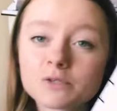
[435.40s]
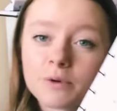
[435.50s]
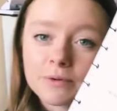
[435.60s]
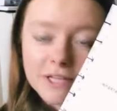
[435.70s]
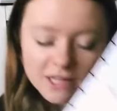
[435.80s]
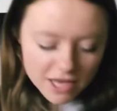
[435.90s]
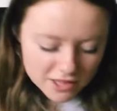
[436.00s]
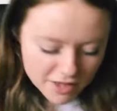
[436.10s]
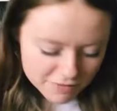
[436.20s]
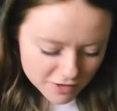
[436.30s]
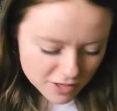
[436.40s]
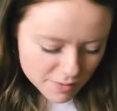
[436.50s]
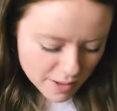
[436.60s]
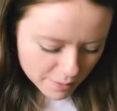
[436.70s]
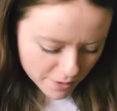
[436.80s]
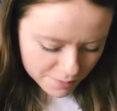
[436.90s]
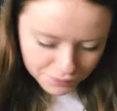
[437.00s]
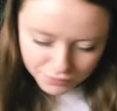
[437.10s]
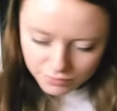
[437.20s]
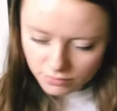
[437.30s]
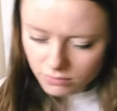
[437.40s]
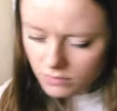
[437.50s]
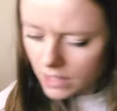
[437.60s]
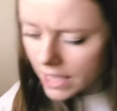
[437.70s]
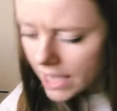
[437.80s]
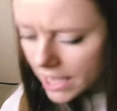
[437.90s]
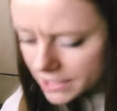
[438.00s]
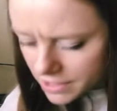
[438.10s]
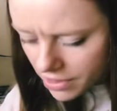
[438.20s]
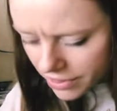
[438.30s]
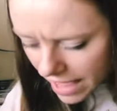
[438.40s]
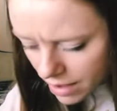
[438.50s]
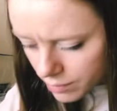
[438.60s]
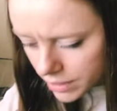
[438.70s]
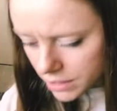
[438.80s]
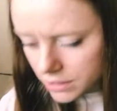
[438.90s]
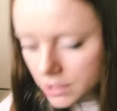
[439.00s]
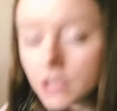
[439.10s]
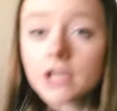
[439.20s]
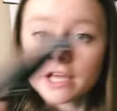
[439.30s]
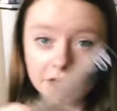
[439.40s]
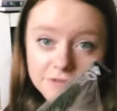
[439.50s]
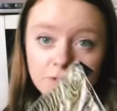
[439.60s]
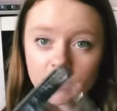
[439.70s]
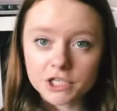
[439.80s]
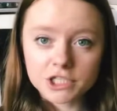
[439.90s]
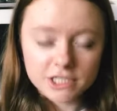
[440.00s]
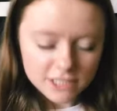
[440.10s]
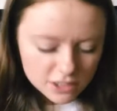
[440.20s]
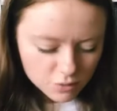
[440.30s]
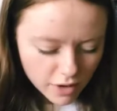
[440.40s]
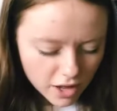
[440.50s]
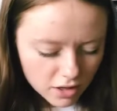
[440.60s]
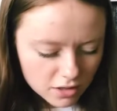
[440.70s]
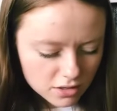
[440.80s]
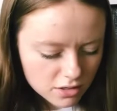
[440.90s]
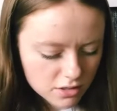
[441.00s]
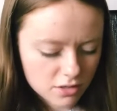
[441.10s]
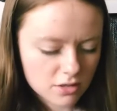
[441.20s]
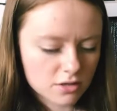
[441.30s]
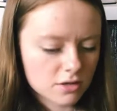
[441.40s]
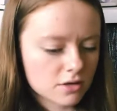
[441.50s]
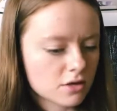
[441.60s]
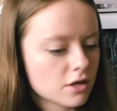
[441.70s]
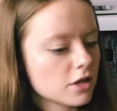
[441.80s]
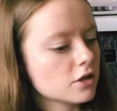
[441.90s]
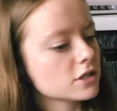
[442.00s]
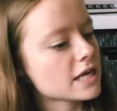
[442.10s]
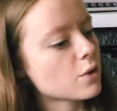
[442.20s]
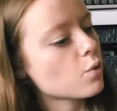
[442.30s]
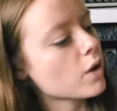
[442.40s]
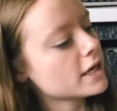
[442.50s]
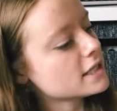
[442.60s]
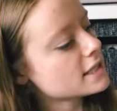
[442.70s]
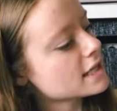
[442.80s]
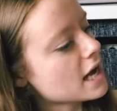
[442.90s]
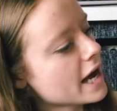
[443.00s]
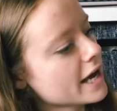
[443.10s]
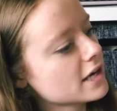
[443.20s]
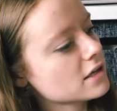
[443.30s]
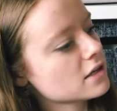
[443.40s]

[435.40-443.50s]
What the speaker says: I really like that filler paper. And that one, you get 40 sheets as well. Looks like one design.